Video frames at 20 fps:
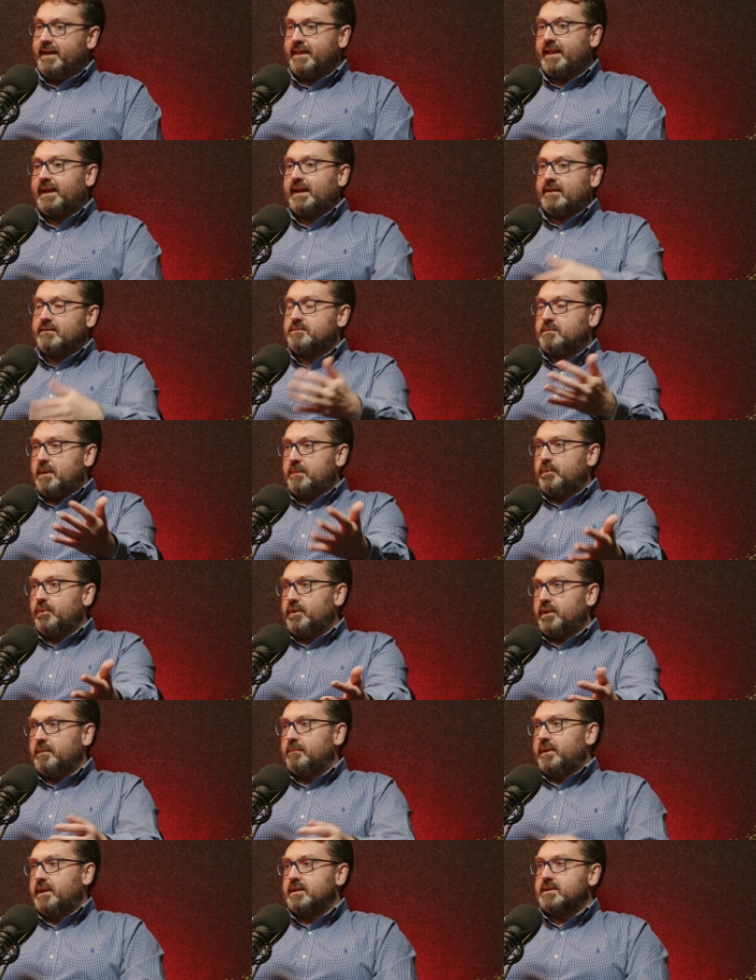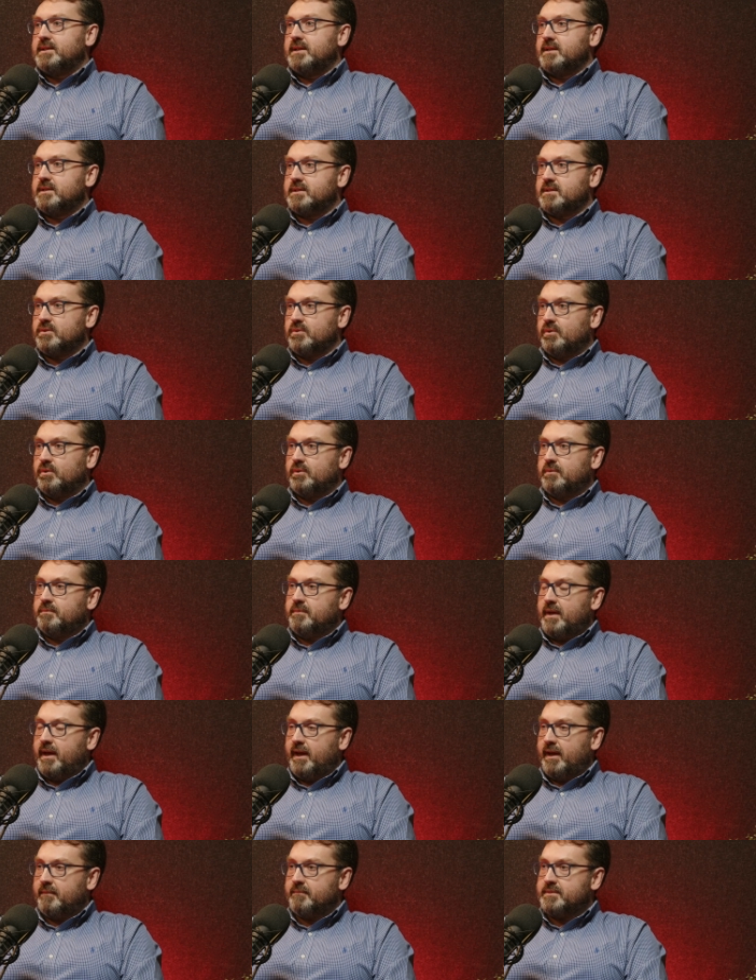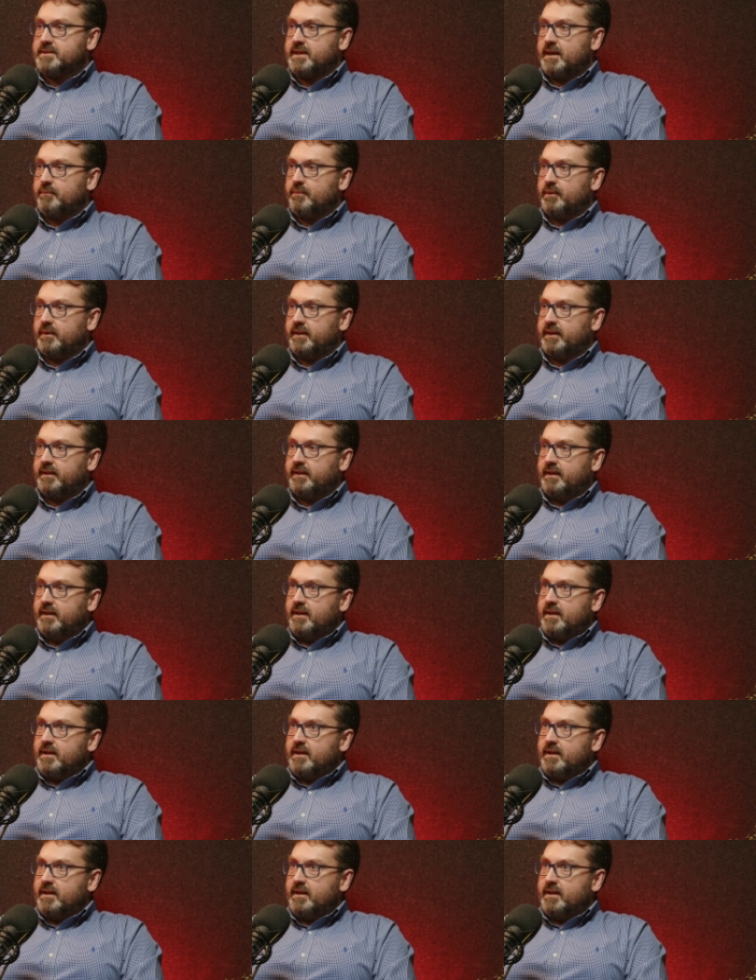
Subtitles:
That gives people the ability to store separately.